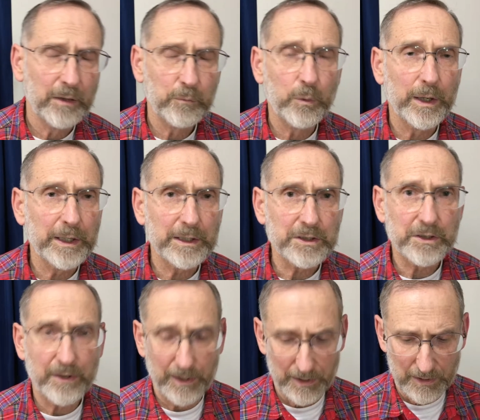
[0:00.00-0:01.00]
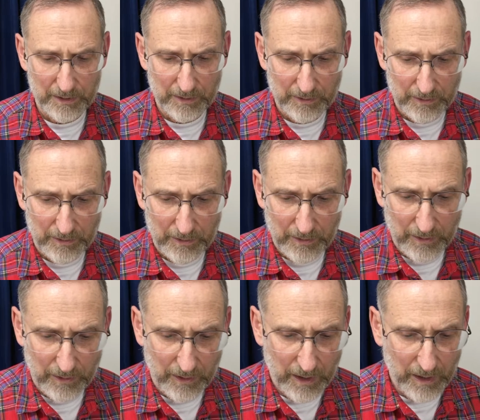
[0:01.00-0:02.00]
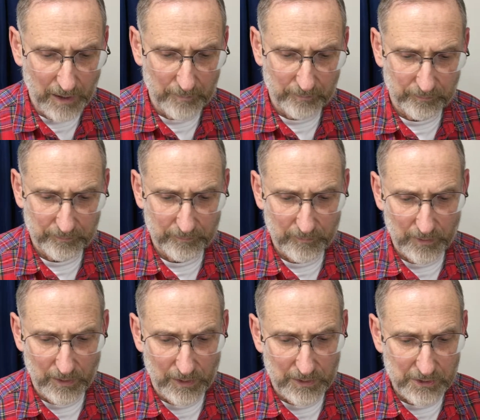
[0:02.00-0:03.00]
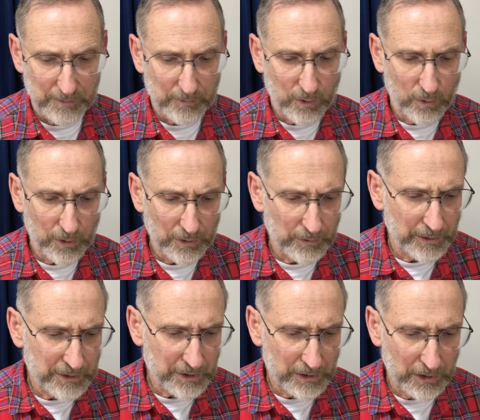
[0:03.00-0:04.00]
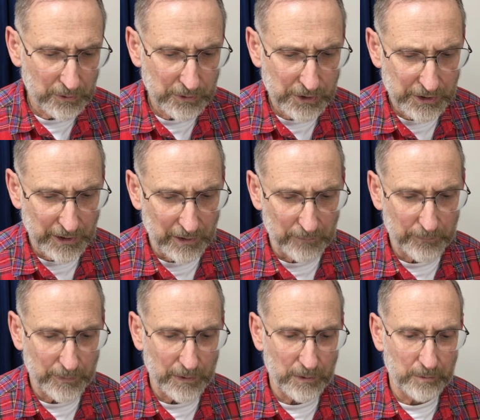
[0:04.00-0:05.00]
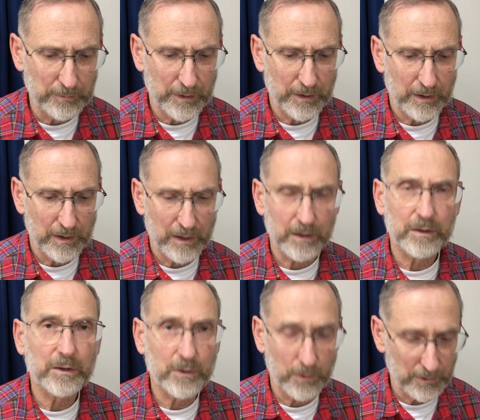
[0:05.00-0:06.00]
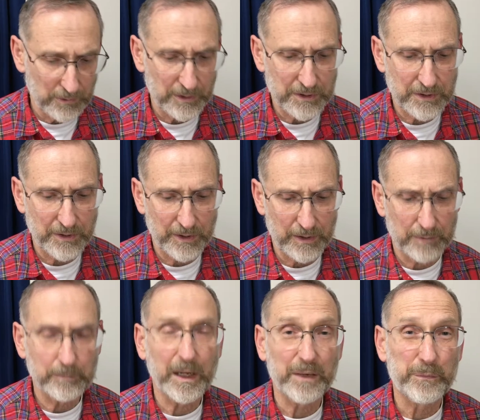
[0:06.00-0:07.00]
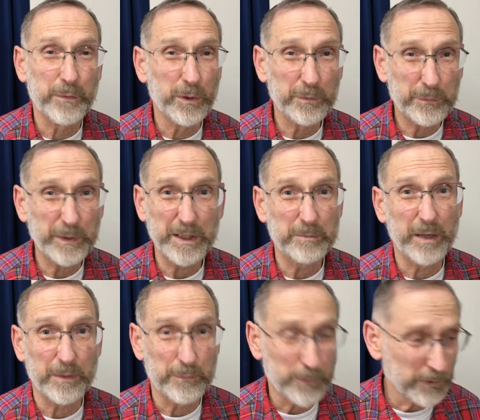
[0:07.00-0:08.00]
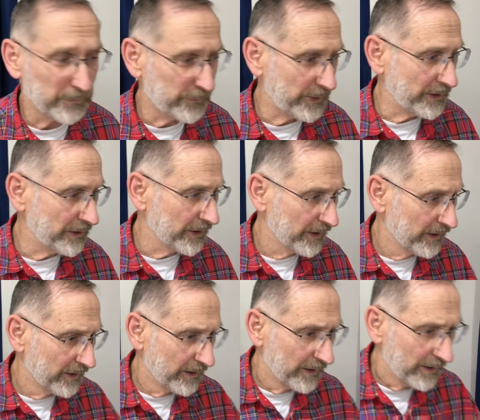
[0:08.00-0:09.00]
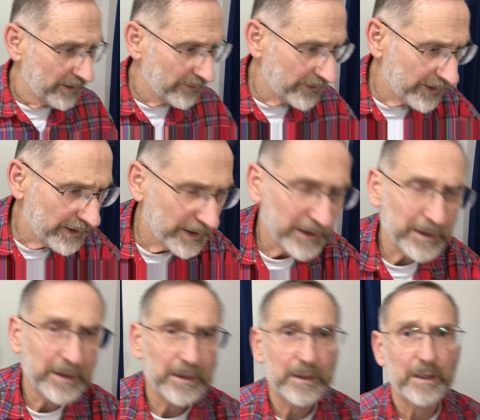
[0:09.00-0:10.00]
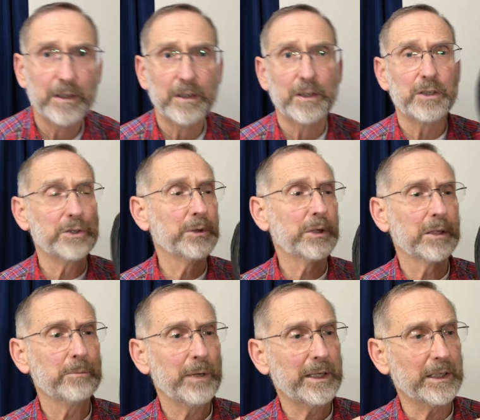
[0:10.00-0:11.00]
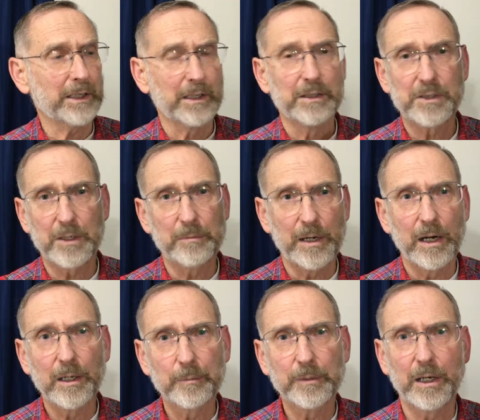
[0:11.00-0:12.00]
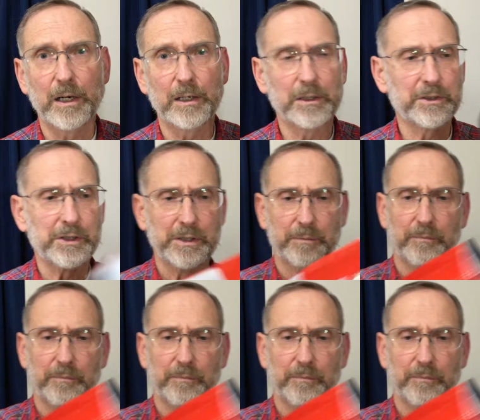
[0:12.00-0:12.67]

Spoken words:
1 inch thick, some 1/4 inch closed cell foam, a 1/4 inch thick by 4 feet by 4 feet, then you can make some arm guards,